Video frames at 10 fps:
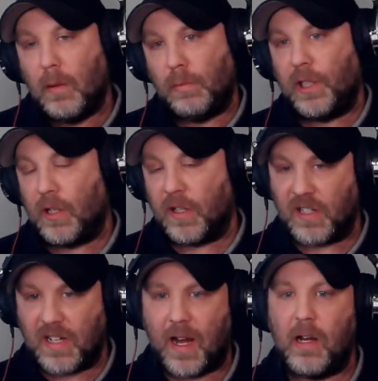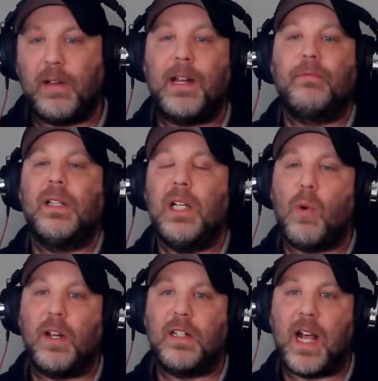bleed onto the tile, and I really
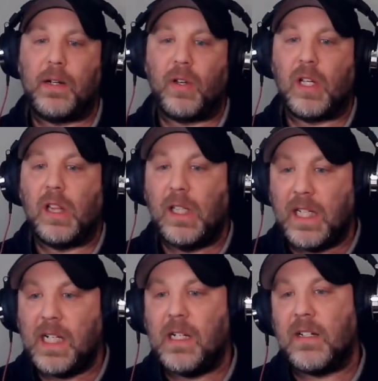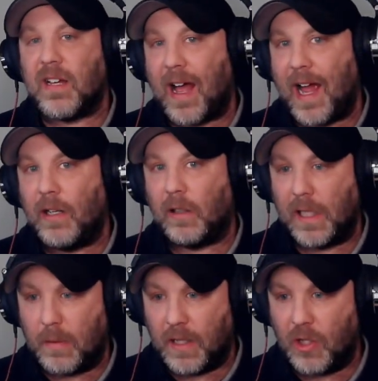wanted kind of a clean tile
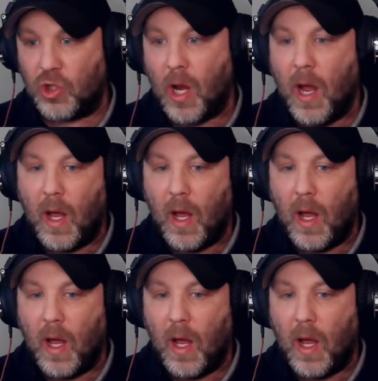image